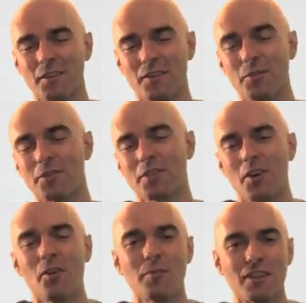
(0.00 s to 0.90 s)

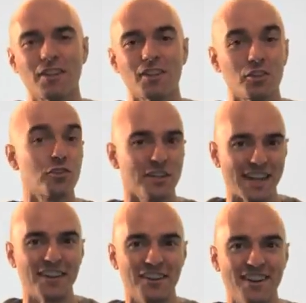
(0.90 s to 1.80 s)

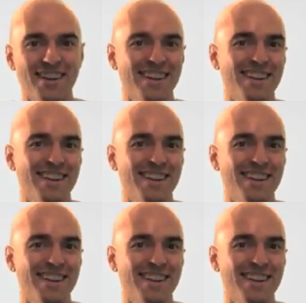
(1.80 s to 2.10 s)
urinator.